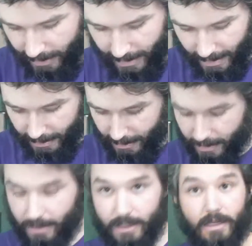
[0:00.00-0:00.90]
did.
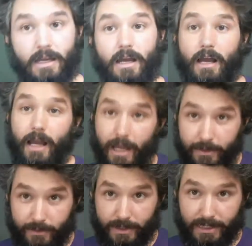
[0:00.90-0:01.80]
I
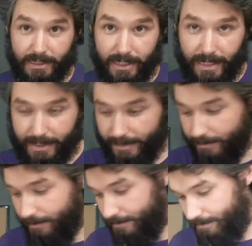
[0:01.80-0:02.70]
really like
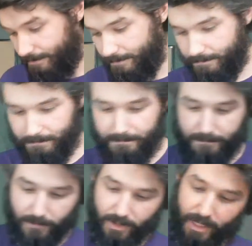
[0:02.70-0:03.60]
them.
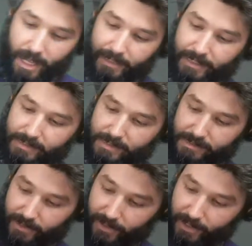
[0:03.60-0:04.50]
Not
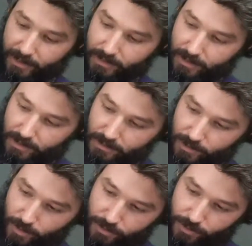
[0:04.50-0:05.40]
necessary.
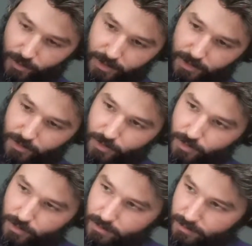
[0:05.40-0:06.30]
What you'll want to
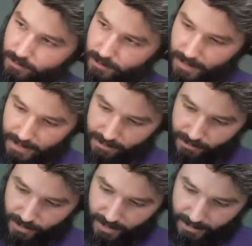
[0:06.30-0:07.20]
do is
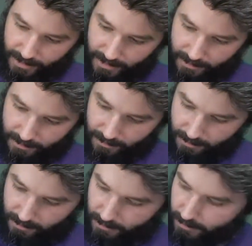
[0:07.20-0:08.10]
gently
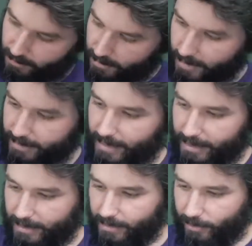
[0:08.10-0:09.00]
get
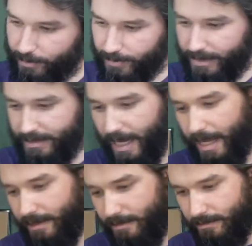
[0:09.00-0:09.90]
that in there pretty tight.